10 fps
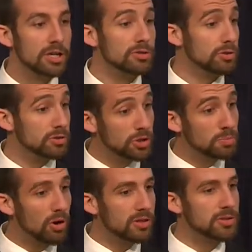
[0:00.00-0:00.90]
So there's two
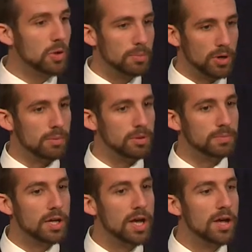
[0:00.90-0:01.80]
parts to our
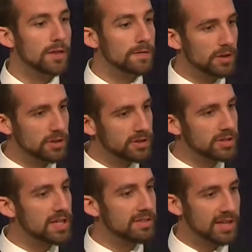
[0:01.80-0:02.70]
problem. The
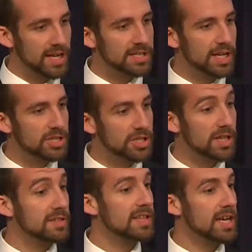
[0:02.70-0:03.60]
first is sanitation,
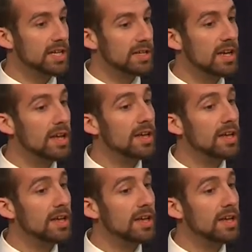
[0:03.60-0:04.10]
and the second